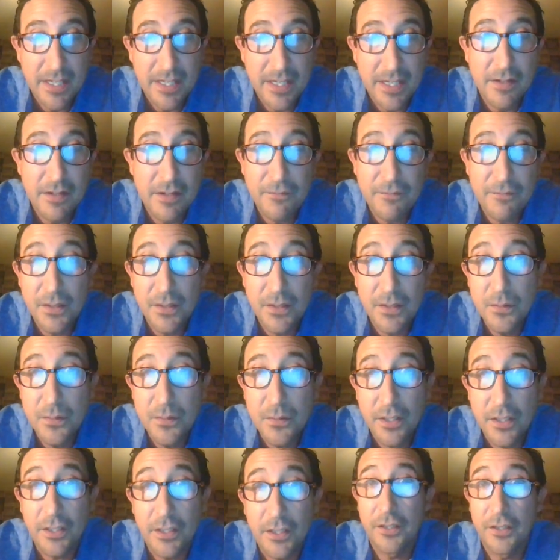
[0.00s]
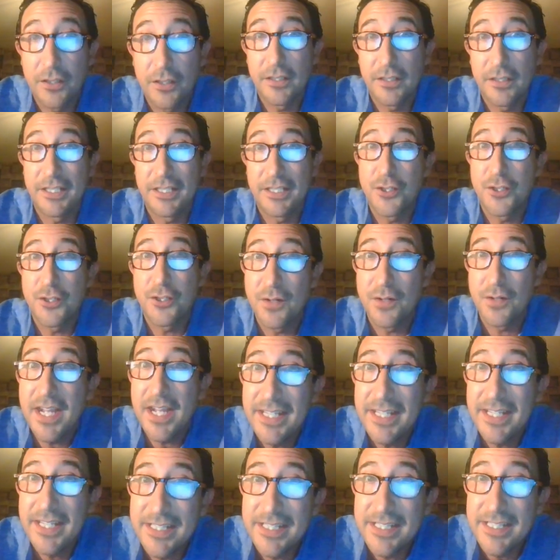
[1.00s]
If you are currently
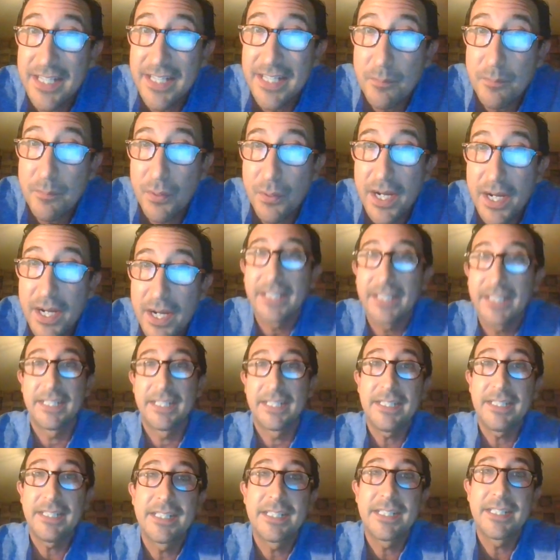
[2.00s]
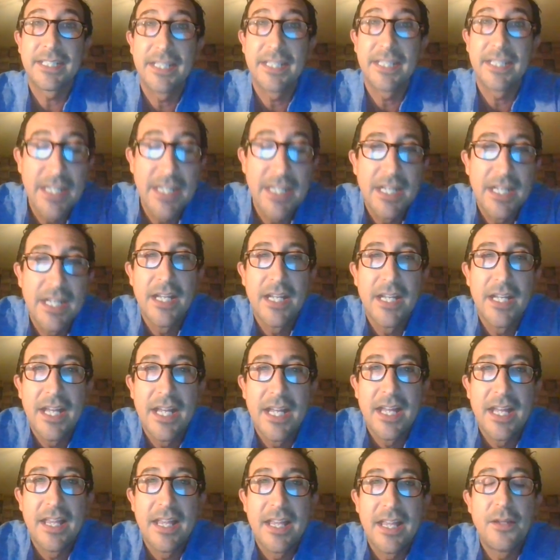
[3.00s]
trying to get pregnant,
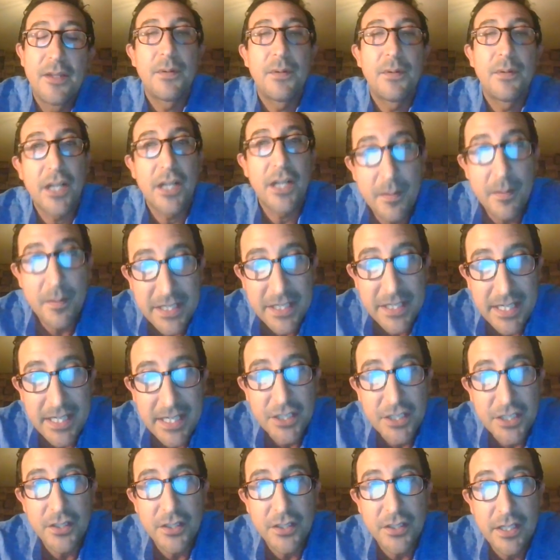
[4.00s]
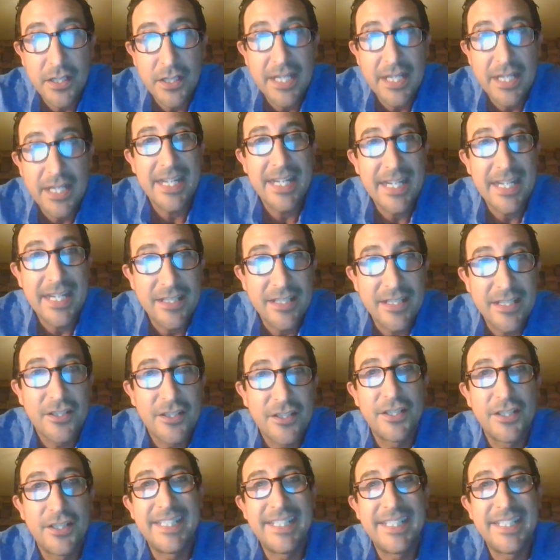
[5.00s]
the recommendation is
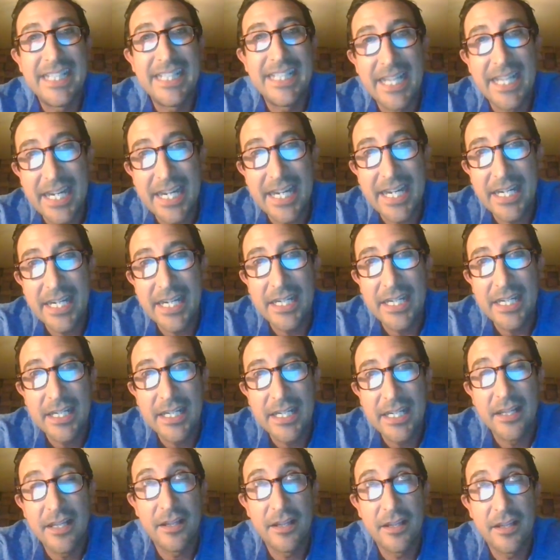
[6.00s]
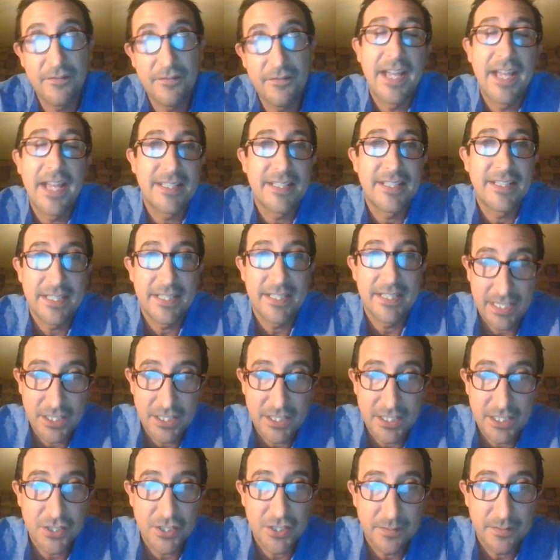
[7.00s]
to delay the
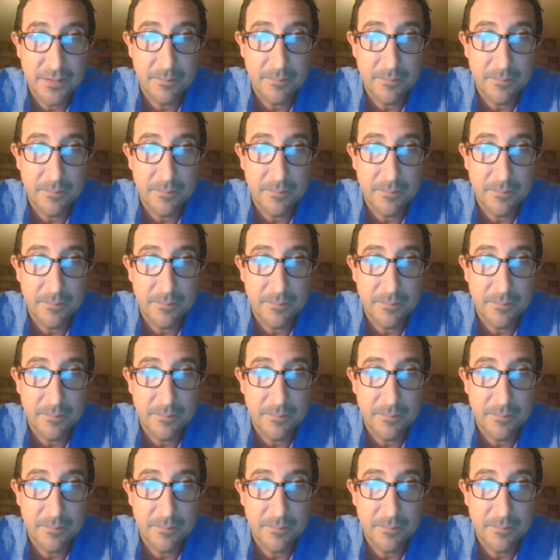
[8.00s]
vaccination.